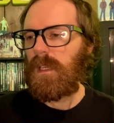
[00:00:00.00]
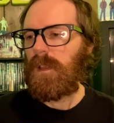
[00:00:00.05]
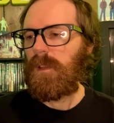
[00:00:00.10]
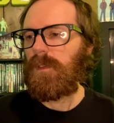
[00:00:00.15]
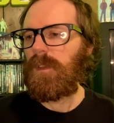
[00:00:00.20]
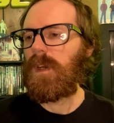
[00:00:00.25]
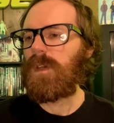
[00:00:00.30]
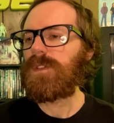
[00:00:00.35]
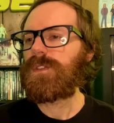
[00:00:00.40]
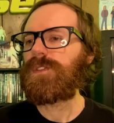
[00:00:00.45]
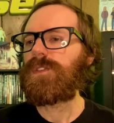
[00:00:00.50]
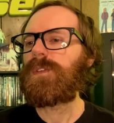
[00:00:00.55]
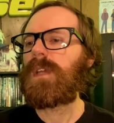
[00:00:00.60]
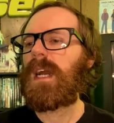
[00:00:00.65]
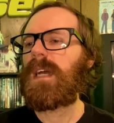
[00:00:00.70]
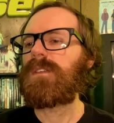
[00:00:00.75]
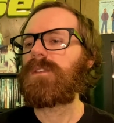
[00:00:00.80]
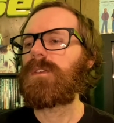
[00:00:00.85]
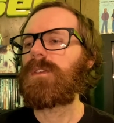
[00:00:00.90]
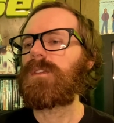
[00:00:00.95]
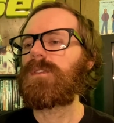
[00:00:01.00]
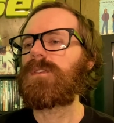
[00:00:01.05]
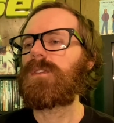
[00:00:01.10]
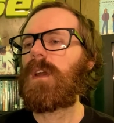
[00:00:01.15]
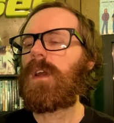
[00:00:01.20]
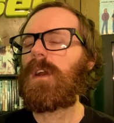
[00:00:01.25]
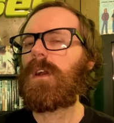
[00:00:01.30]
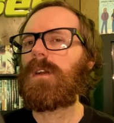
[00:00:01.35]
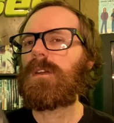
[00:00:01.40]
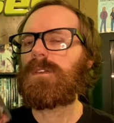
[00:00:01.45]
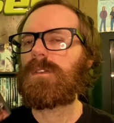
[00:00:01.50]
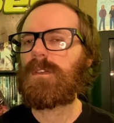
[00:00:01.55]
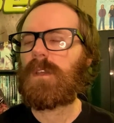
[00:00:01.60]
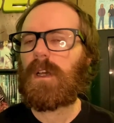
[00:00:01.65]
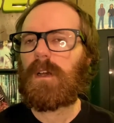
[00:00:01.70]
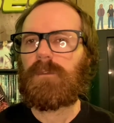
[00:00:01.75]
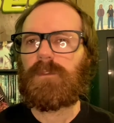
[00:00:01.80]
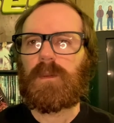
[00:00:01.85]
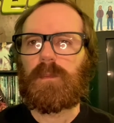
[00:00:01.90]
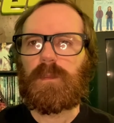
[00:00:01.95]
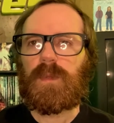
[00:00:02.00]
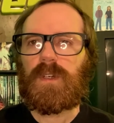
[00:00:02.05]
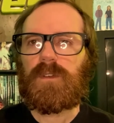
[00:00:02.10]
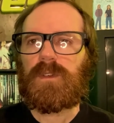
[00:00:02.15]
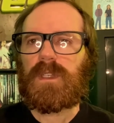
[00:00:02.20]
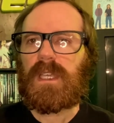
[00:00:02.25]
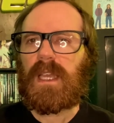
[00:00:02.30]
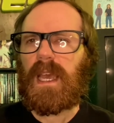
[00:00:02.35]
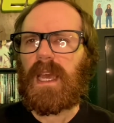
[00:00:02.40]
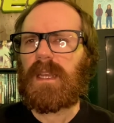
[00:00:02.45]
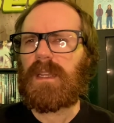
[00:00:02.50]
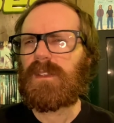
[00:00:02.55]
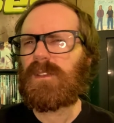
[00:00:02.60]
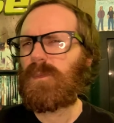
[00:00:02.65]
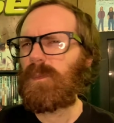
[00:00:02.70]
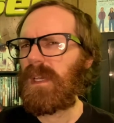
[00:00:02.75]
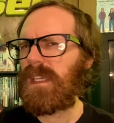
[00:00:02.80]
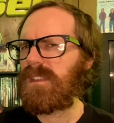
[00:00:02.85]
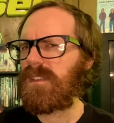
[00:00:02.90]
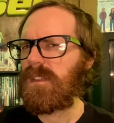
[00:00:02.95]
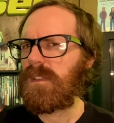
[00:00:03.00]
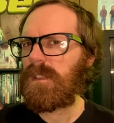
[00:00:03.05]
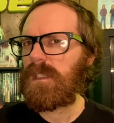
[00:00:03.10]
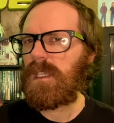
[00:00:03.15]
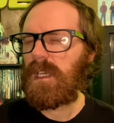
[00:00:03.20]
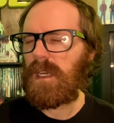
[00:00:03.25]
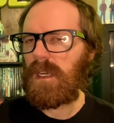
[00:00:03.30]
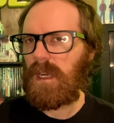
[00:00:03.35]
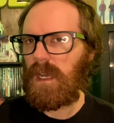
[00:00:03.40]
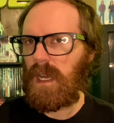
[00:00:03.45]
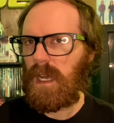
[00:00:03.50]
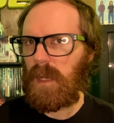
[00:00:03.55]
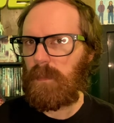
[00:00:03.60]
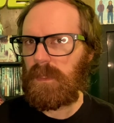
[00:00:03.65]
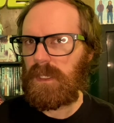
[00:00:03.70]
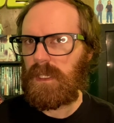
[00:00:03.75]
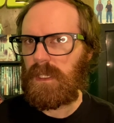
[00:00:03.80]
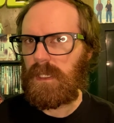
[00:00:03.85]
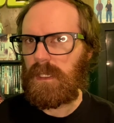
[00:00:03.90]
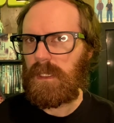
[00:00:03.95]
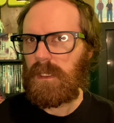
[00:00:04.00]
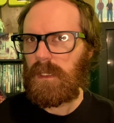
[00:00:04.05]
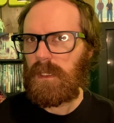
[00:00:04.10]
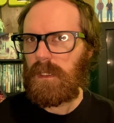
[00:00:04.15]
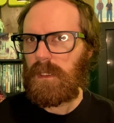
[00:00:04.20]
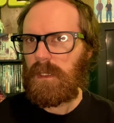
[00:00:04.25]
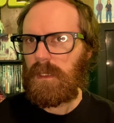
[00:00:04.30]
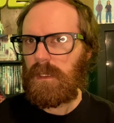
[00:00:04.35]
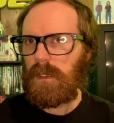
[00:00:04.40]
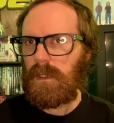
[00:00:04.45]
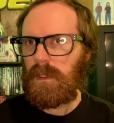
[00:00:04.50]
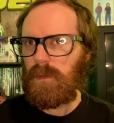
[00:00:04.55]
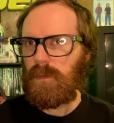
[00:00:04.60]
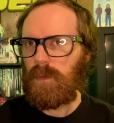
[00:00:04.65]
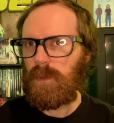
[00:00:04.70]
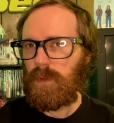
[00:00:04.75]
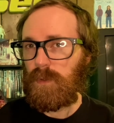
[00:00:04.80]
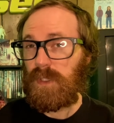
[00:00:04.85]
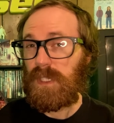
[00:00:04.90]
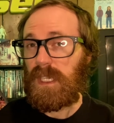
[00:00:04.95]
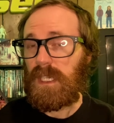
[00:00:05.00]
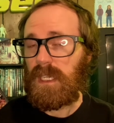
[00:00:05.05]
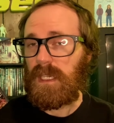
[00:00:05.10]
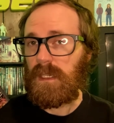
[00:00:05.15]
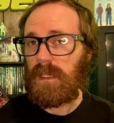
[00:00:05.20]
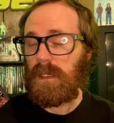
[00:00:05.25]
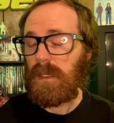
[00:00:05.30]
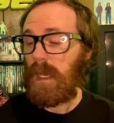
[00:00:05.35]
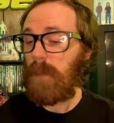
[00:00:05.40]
those two guys are the stars of the movie, and it's basically a comedy routine.